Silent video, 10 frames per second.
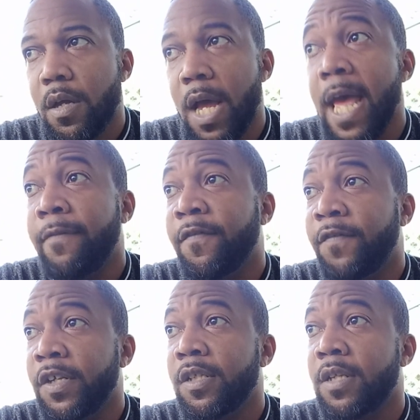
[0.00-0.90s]
I have a
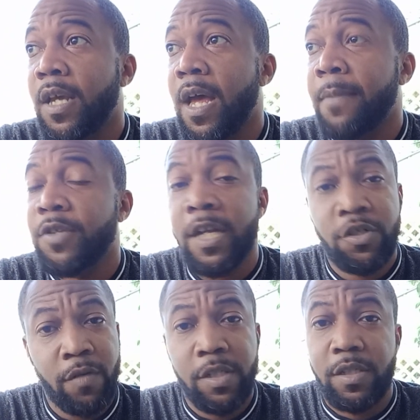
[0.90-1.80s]
feeling that I
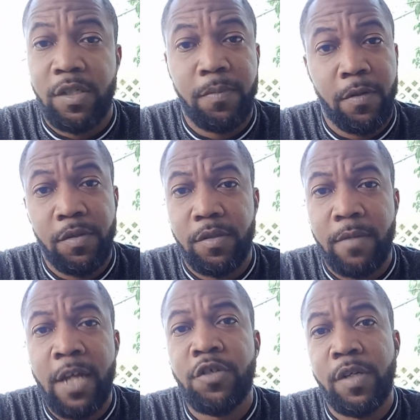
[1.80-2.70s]
trust this person.
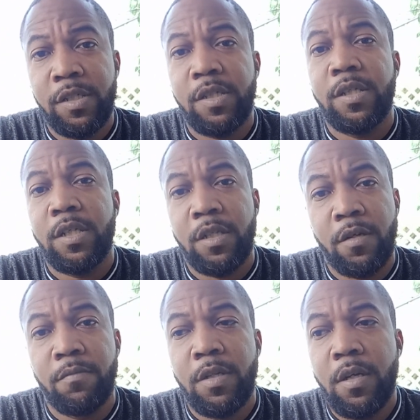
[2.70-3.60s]
I trust the CEO.